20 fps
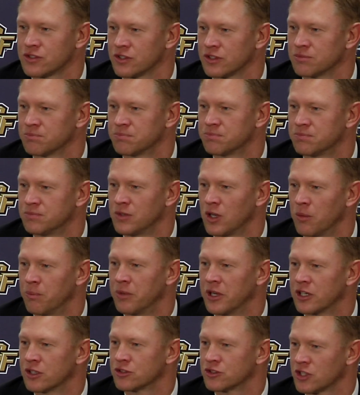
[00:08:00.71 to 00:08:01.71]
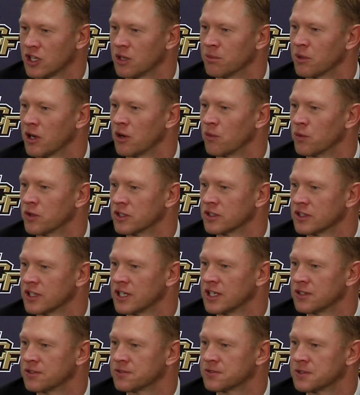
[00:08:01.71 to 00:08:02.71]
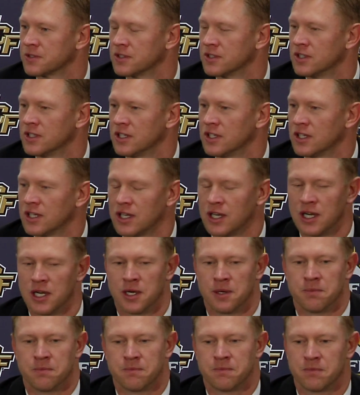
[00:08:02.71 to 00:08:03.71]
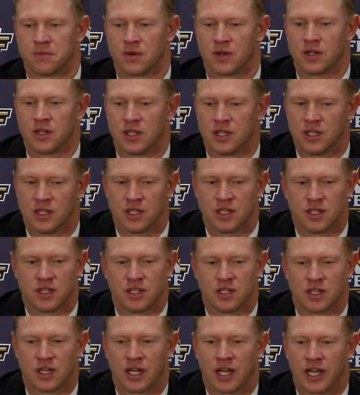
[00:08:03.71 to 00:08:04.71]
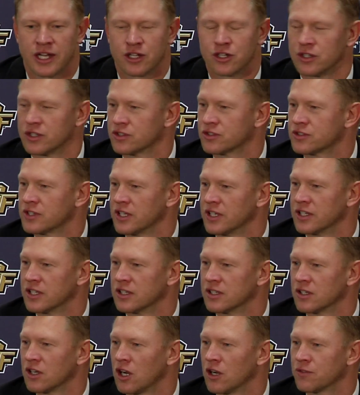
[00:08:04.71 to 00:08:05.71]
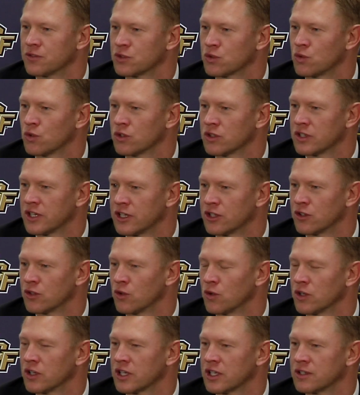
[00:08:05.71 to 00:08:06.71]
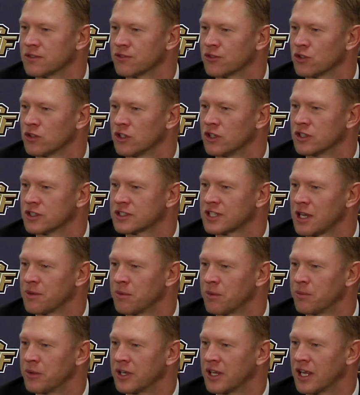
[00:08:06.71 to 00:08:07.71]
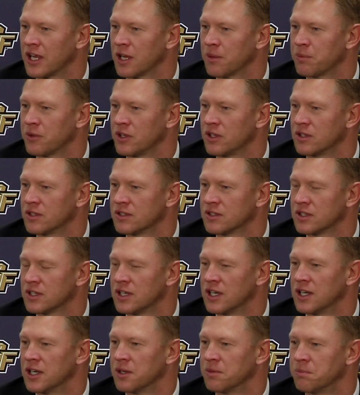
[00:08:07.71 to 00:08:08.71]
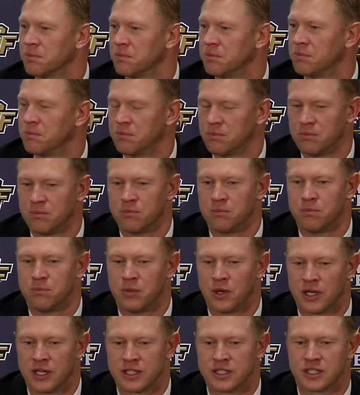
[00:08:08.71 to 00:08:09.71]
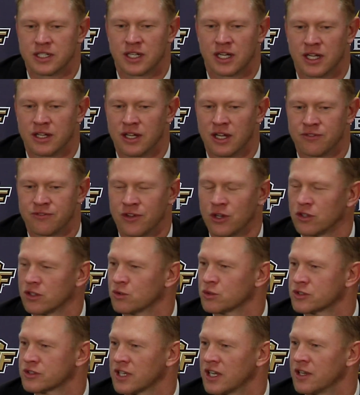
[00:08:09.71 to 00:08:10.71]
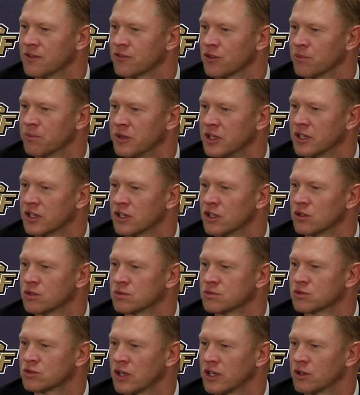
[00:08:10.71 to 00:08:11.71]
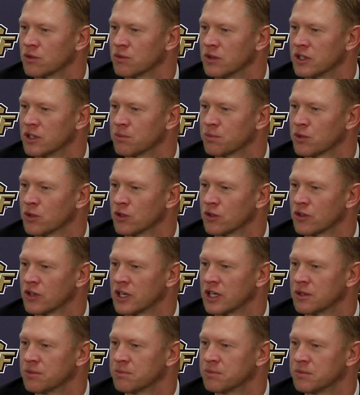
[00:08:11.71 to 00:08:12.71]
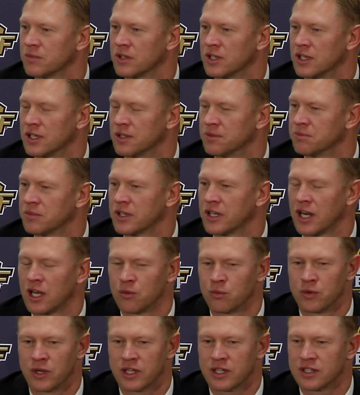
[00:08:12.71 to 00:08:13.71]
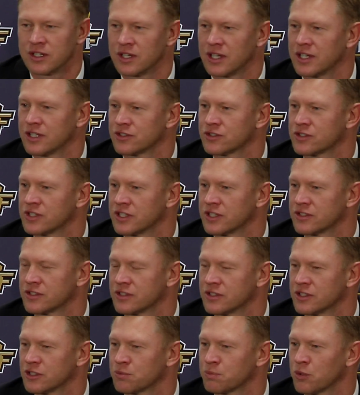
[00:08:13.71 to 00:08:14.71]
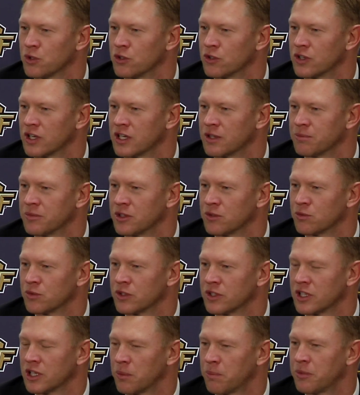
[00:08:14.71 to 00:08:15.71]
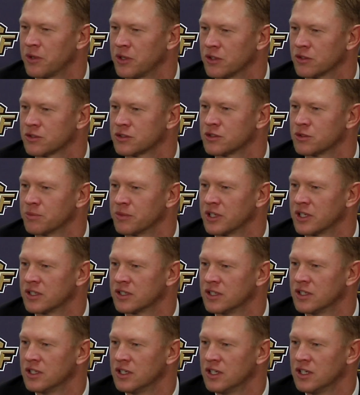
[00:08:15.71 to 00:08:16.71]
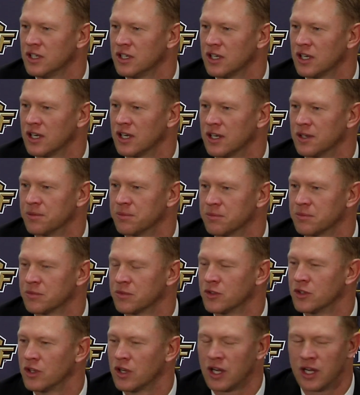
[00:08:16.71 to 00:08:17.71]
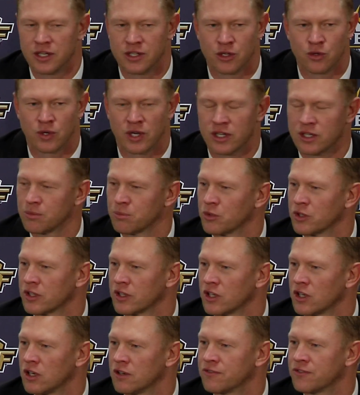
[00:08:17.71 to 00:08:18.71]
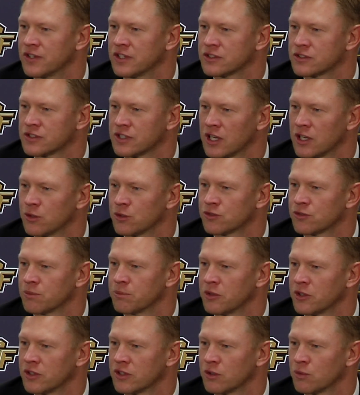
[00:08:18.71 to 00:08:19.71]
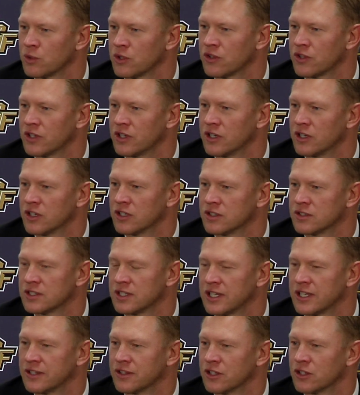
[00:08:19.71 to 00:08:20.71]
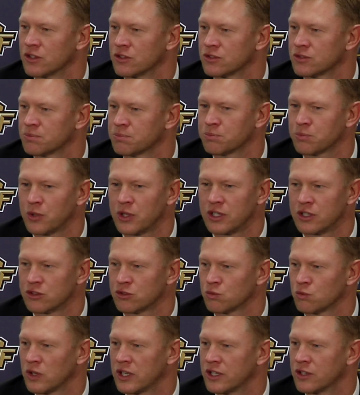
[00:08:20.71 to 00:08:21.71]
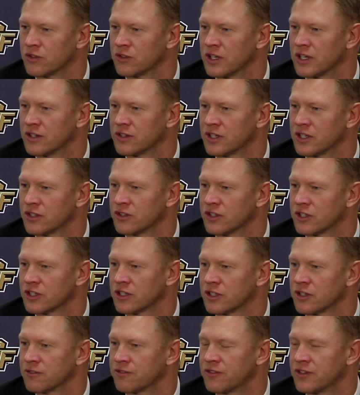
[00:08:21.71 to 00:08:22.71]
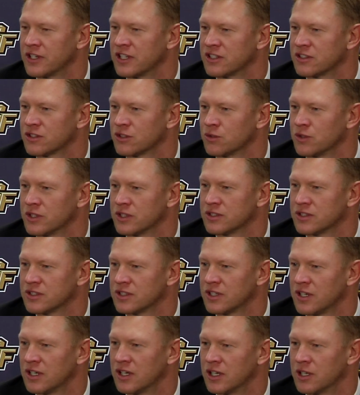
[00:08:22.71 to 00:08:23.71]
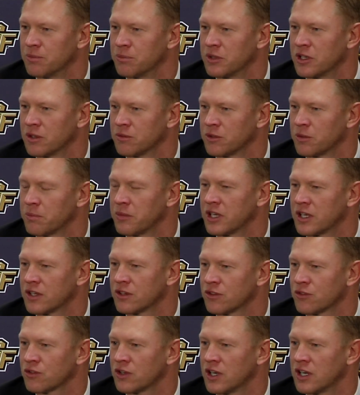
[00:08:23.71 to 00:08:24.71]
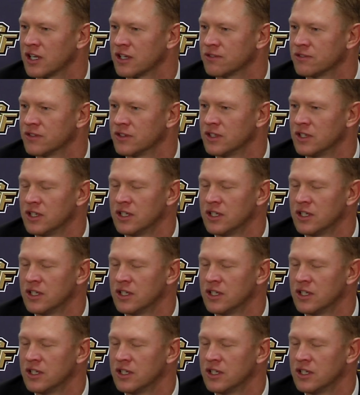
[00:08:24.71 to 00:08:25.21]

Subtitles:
is a better job, or I wouldn't have left. I could have stayed an offensive coordinator at Oregon for a long time and been happy. But I felt it was time for me to go try to run a program. And I recognized things in this program that really appealed to me. I knew I could bring the offense that I was familiar with here, and there's players right around here that are going to fit into it and be able to make it thrive.